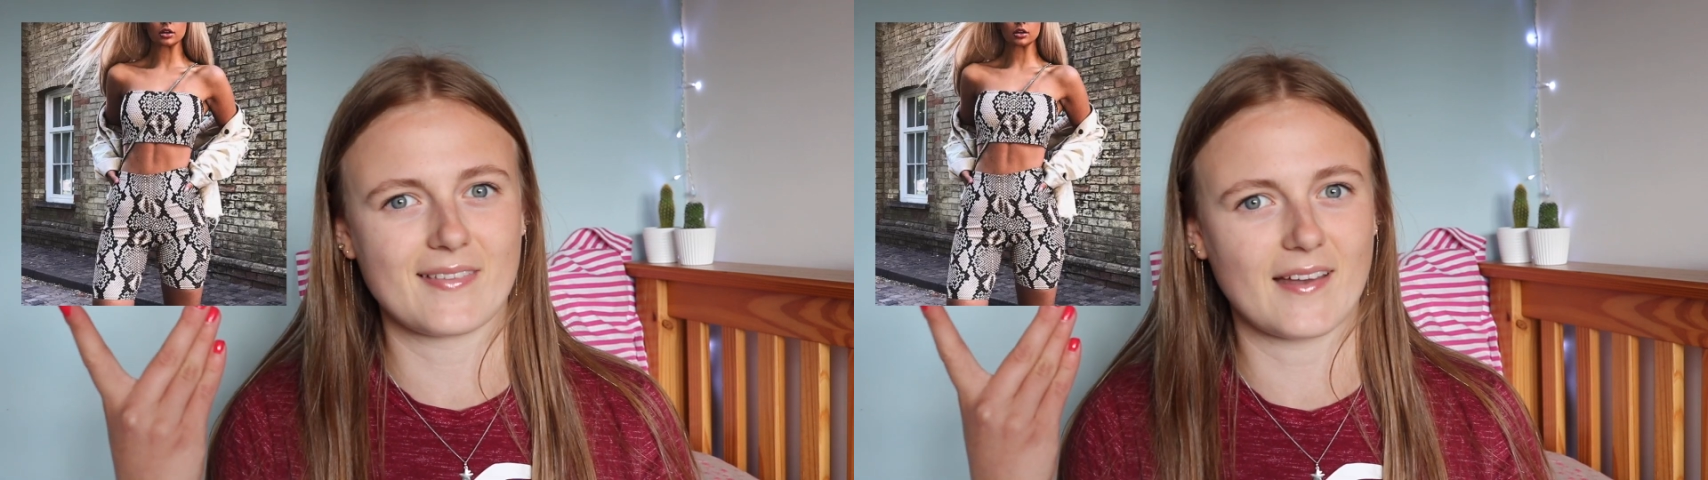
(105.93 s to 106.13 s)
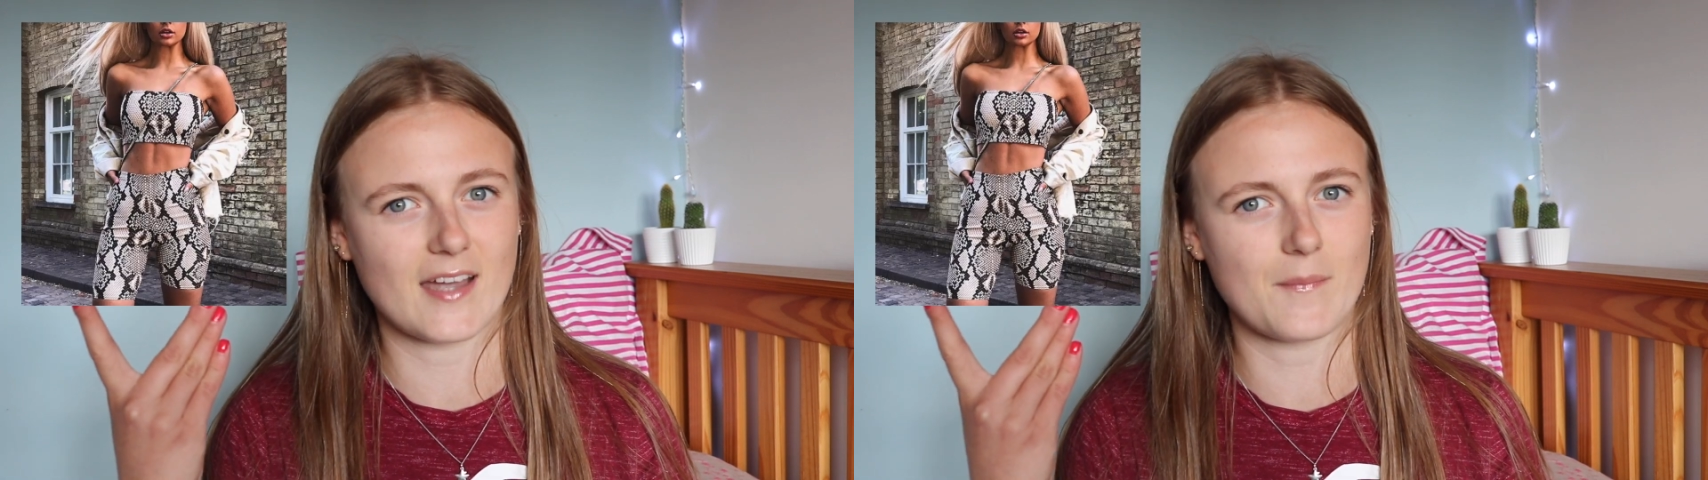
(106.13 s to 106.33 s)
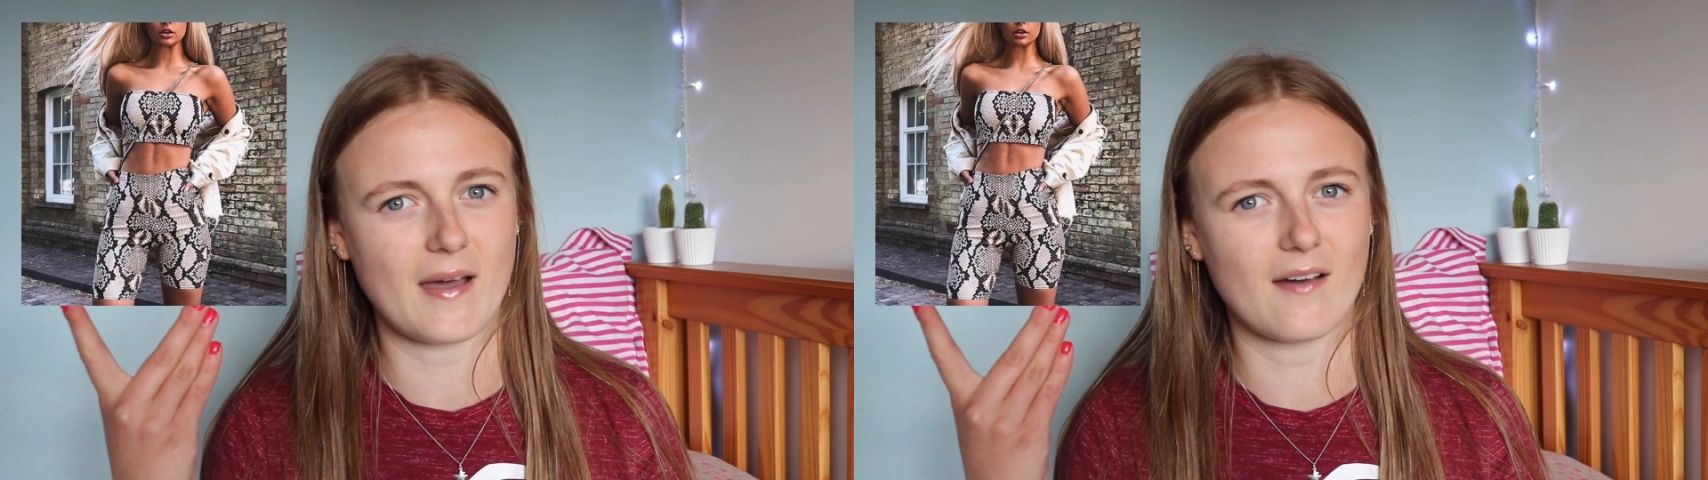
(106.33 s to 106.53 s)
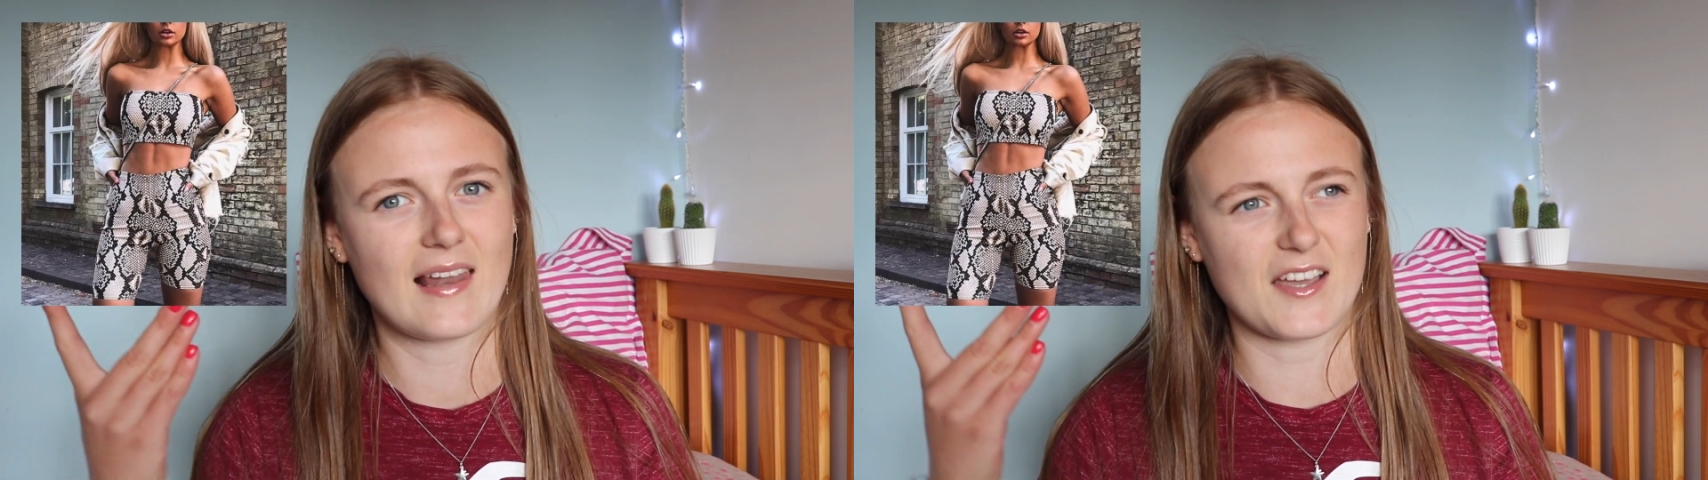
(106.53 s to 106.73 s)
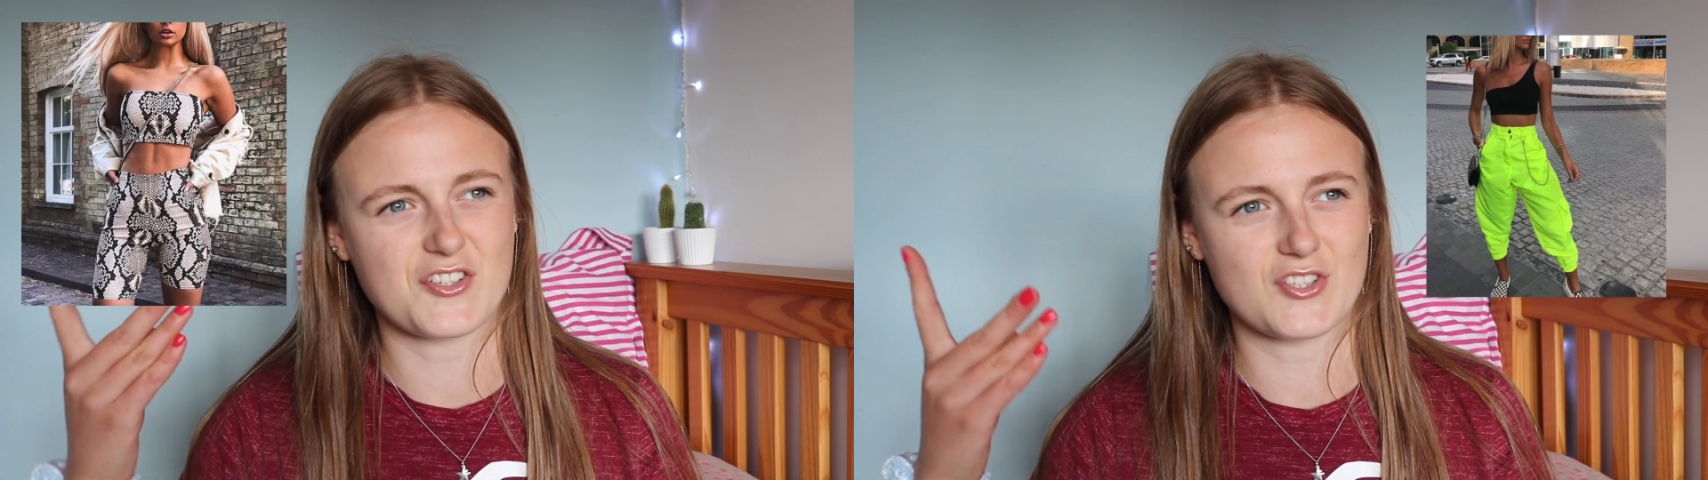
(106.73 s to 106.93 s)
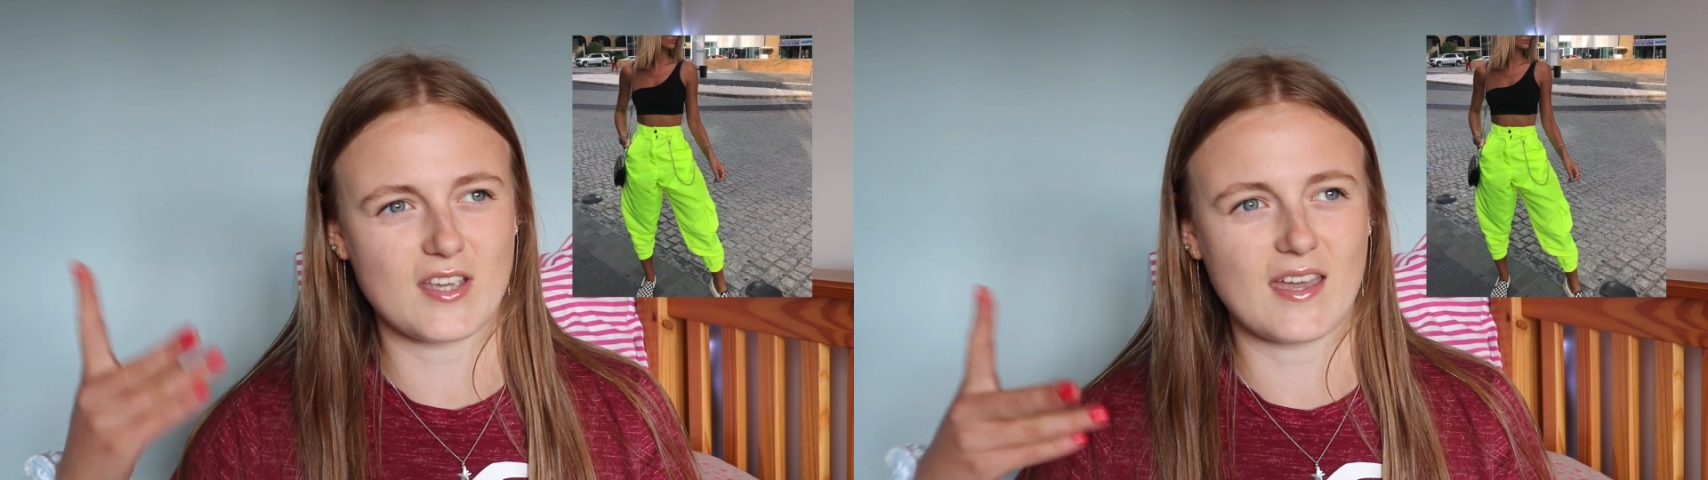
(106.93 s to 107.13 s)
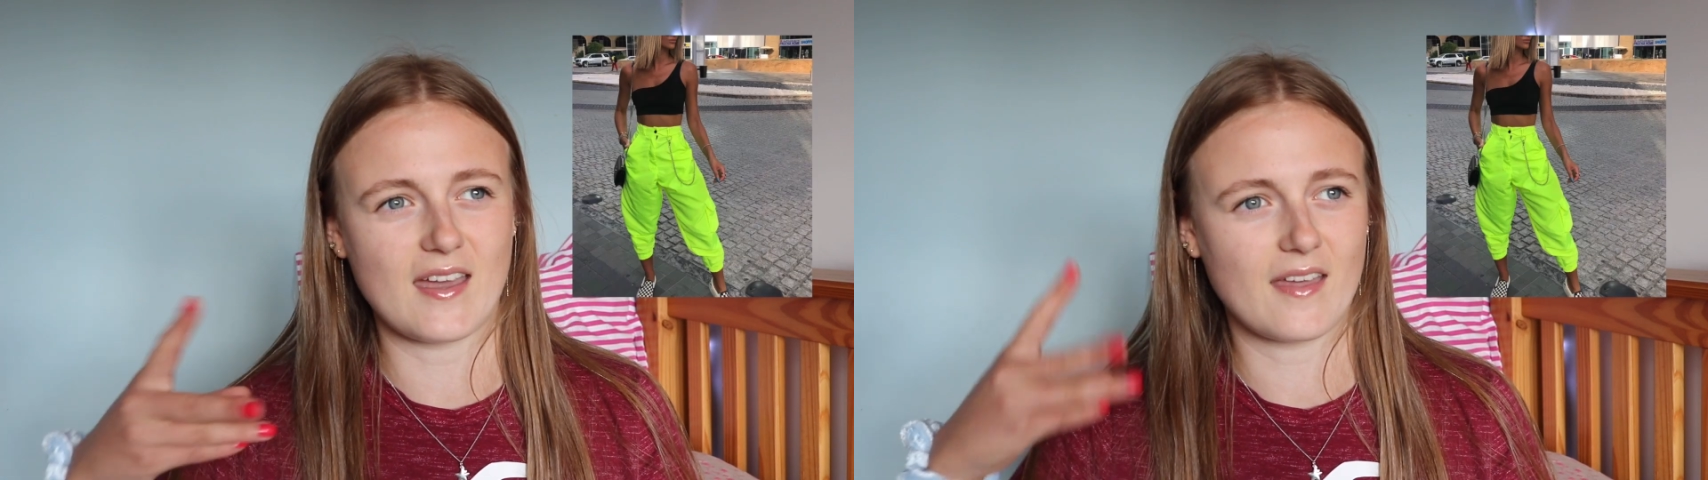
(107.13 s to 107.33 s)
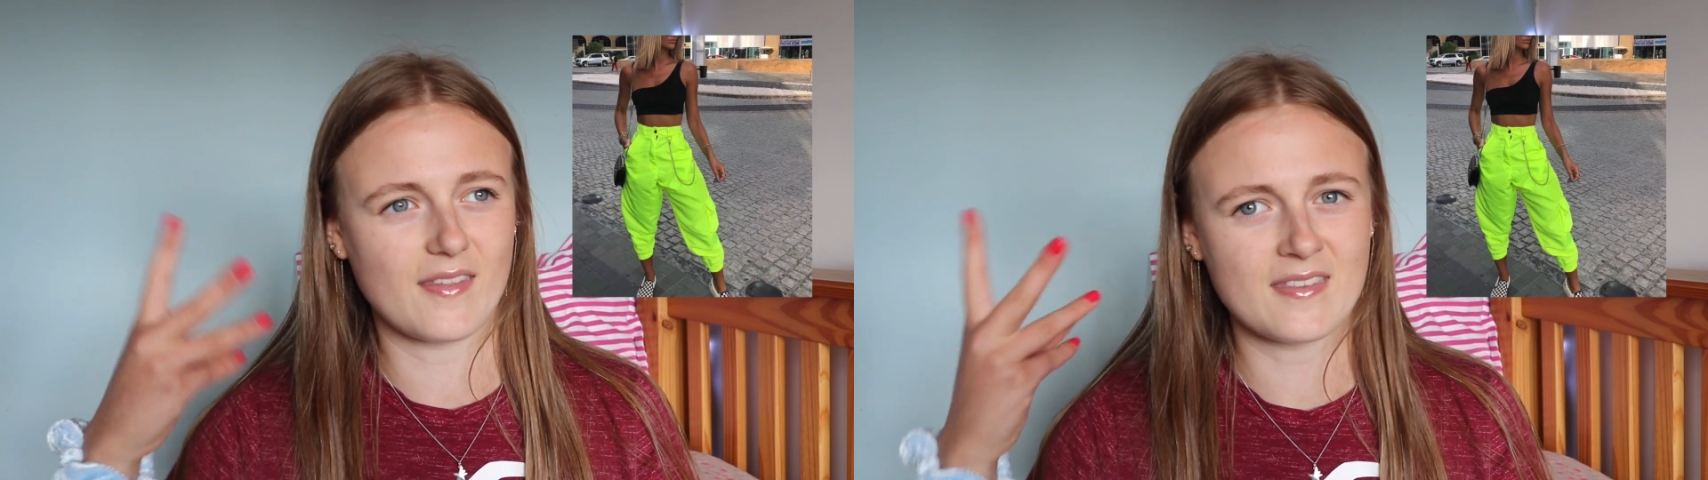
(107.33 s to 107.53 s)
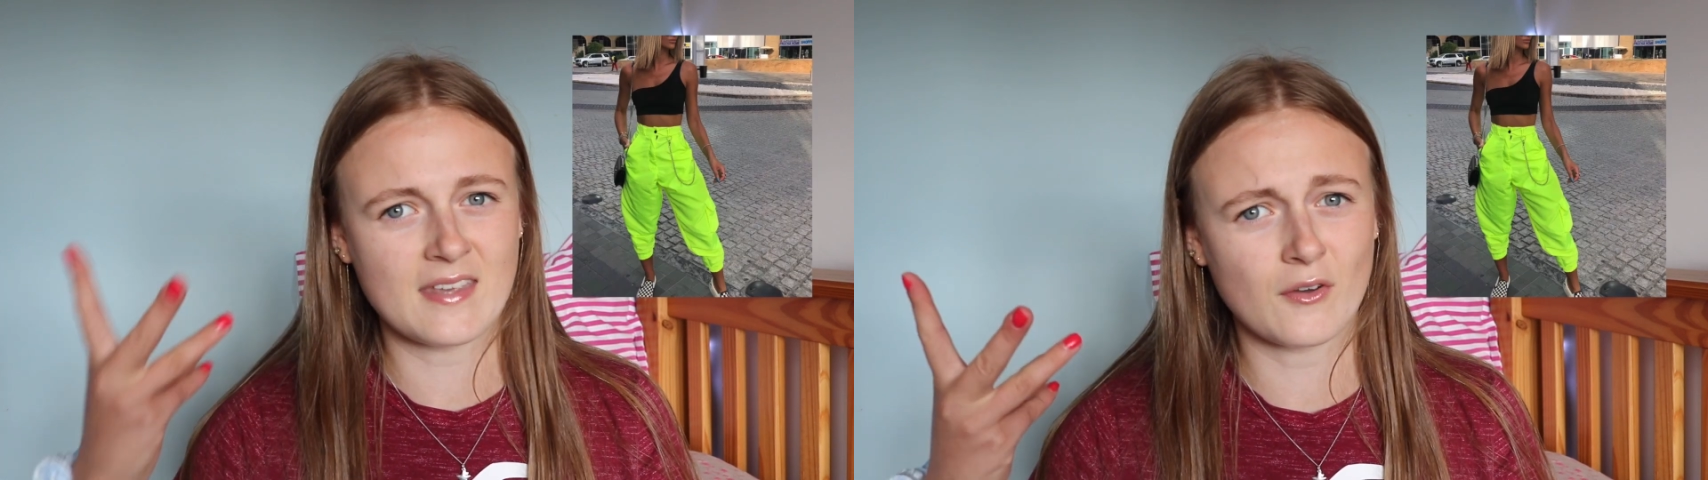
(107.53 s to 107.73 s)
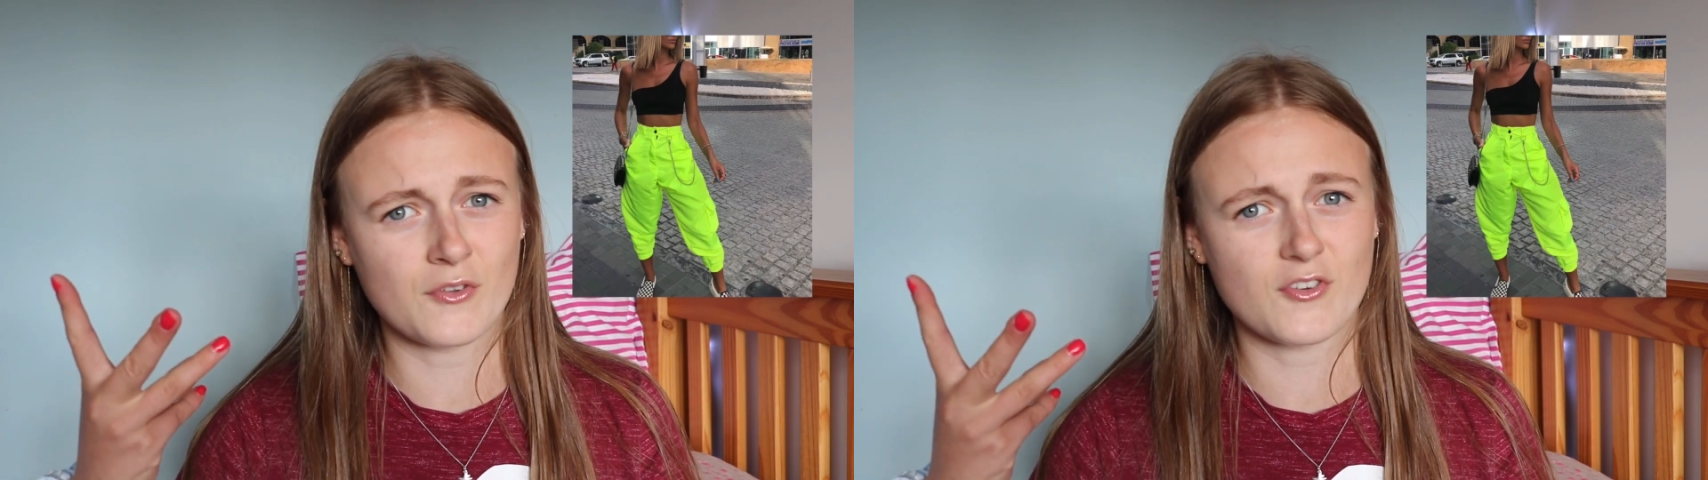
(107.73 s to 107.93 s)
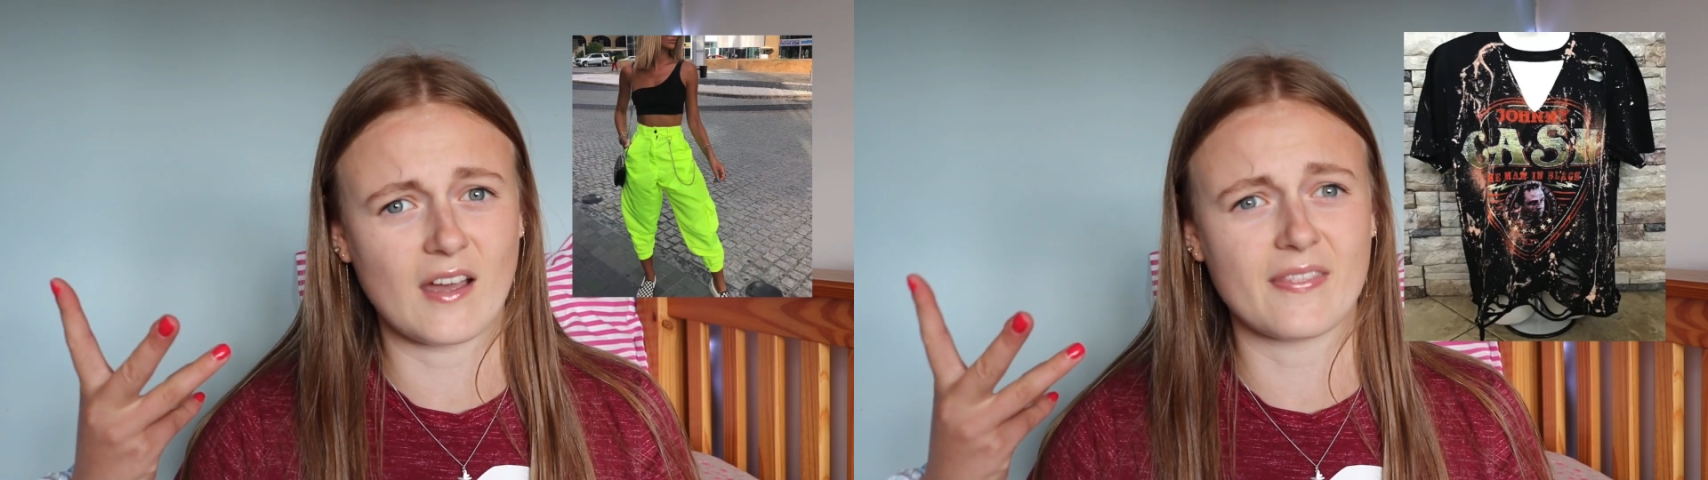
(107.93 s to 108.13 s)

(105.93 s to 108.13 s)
like about last year, the neon trend,